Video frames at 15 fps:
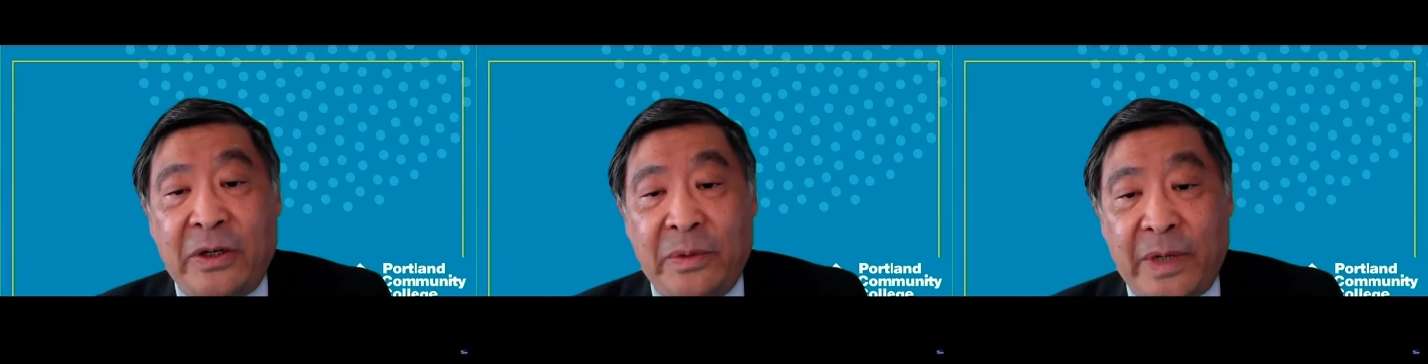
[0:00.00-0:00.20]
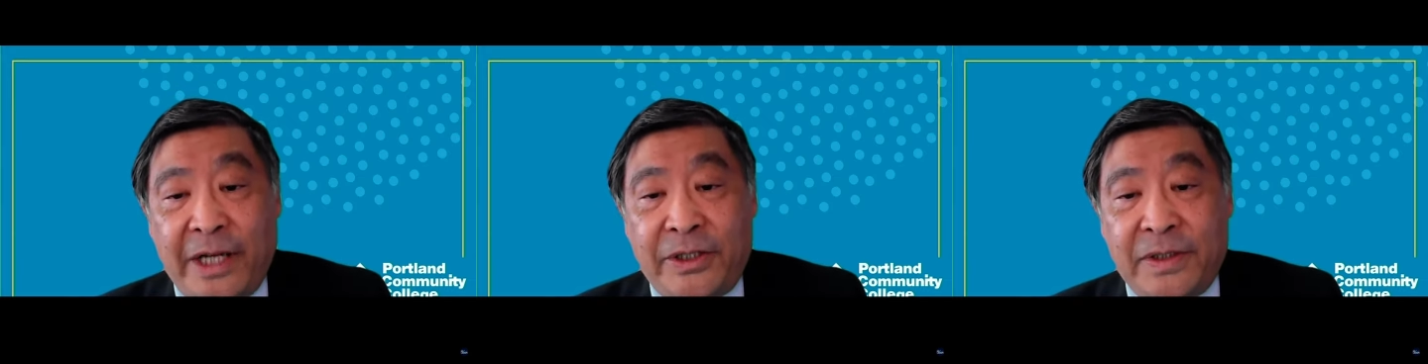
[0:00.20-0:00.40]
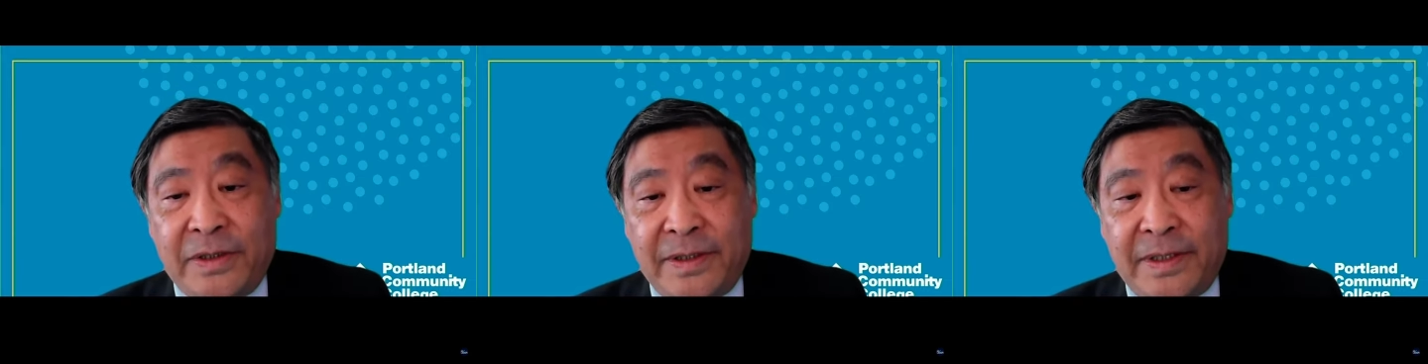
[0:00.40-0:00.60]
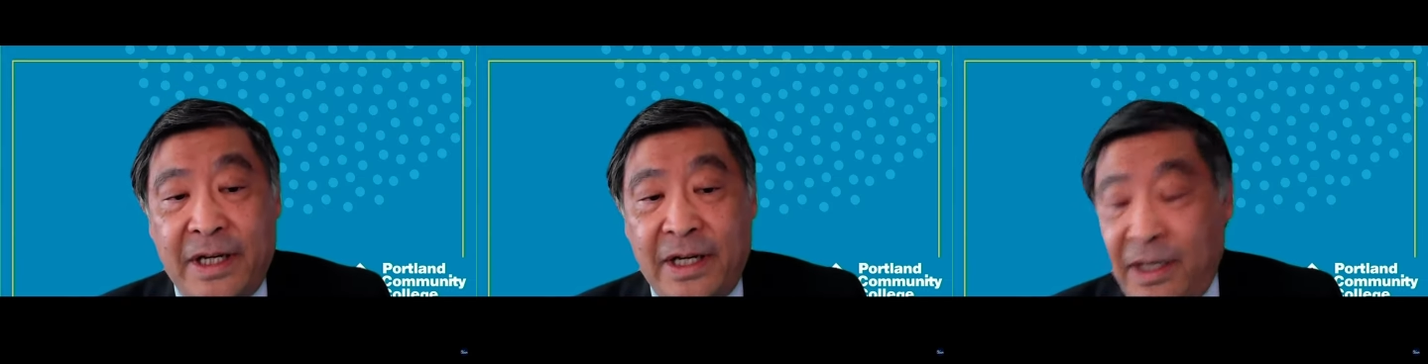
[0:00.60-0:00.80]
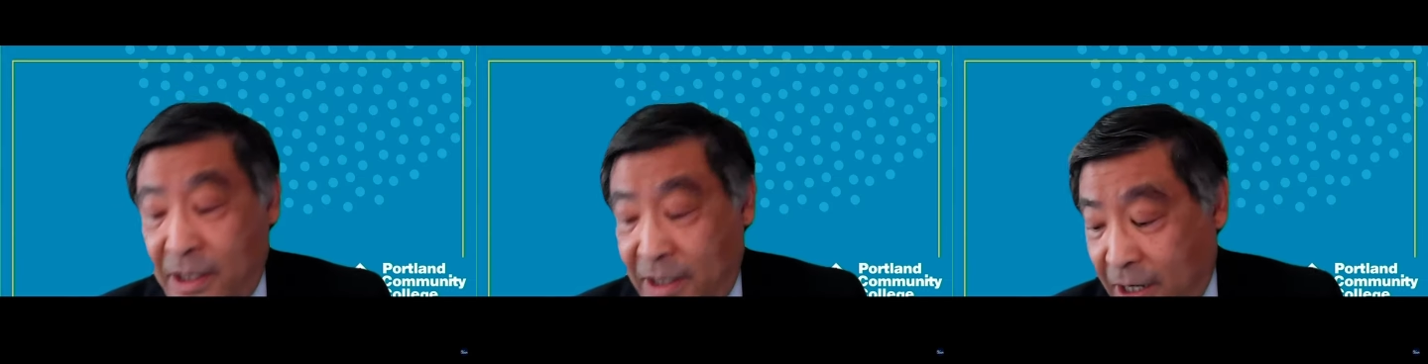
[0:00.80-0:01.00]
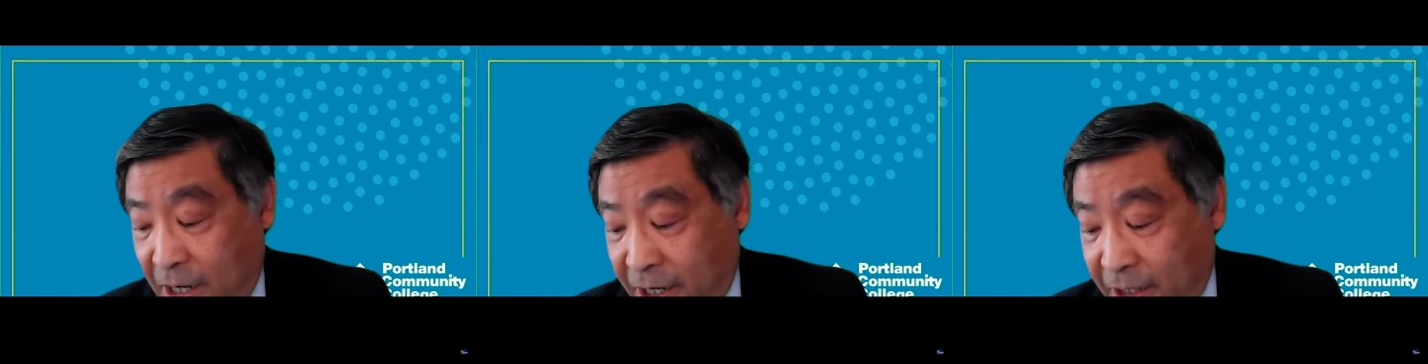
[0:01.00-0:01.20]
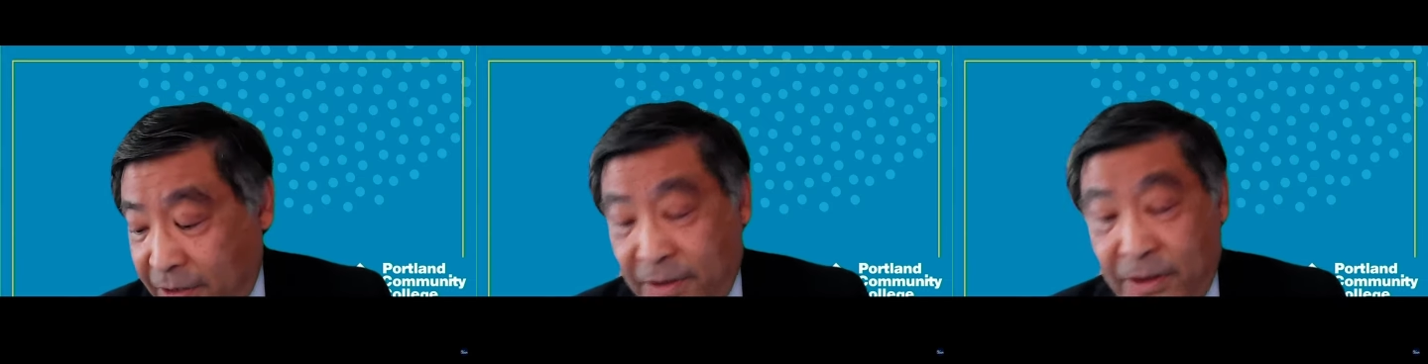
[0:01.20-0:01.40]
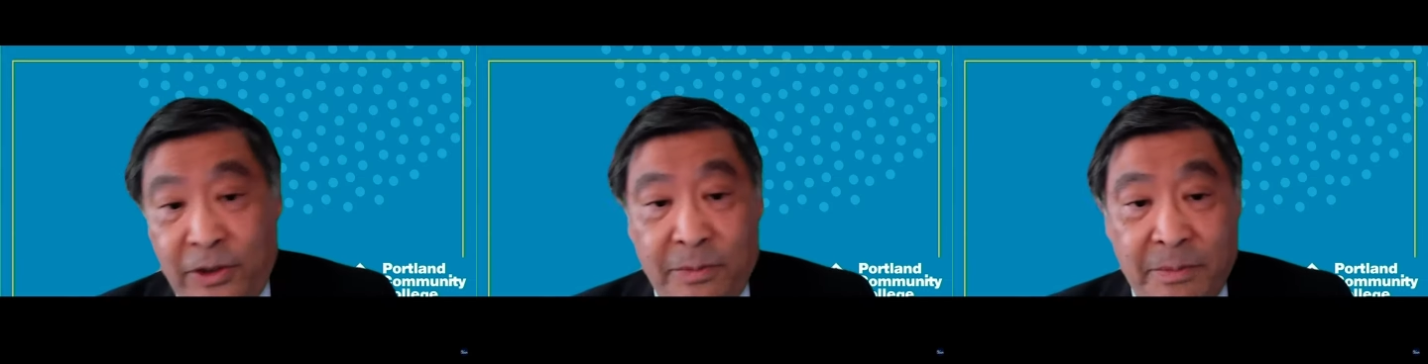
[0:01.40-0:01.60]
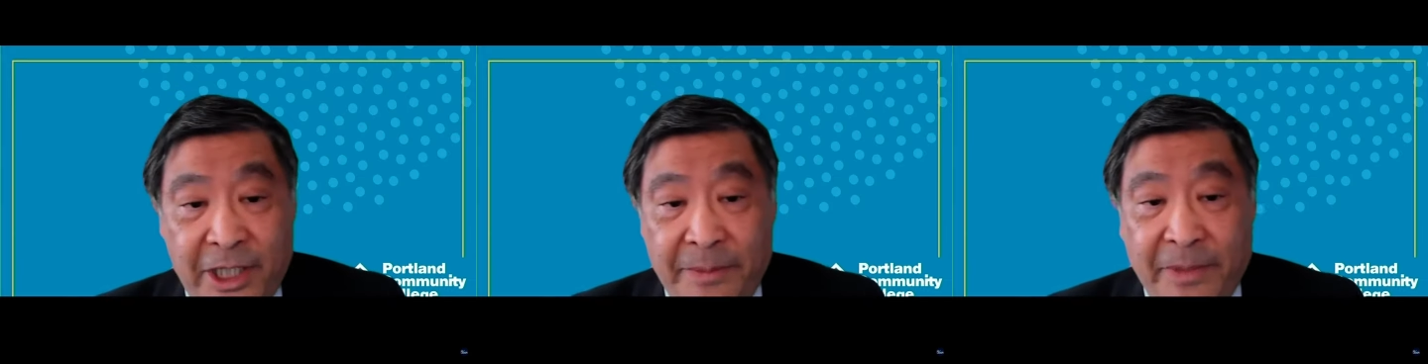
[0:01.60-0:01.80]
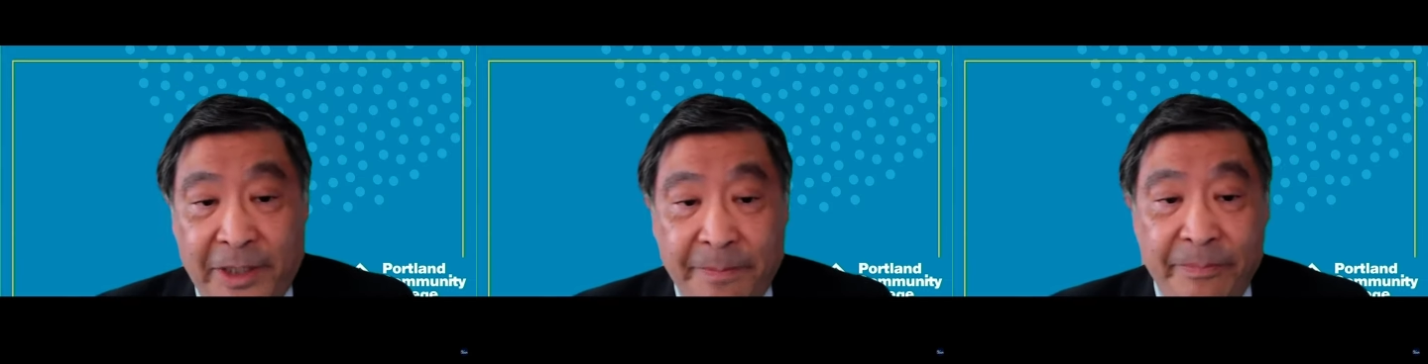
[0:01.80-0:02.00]
credentials are the new
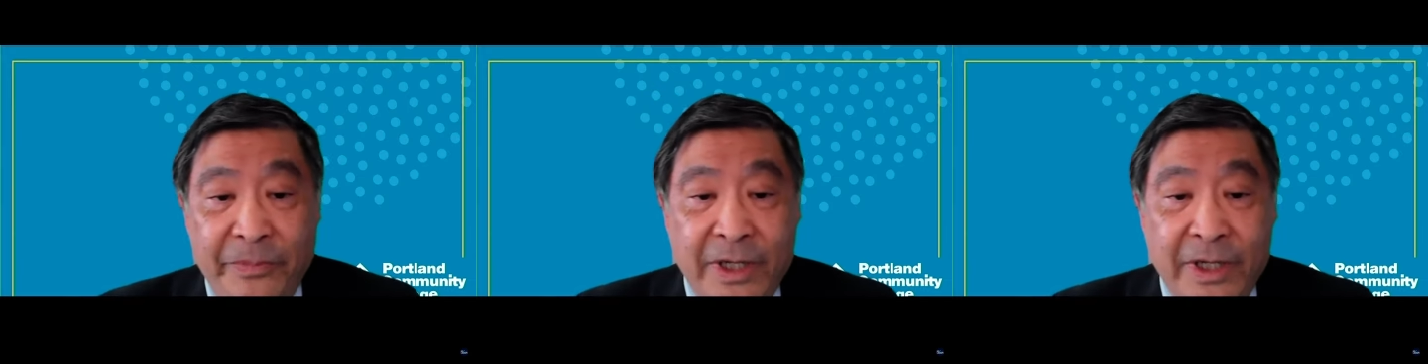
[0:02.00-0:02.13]
minimum.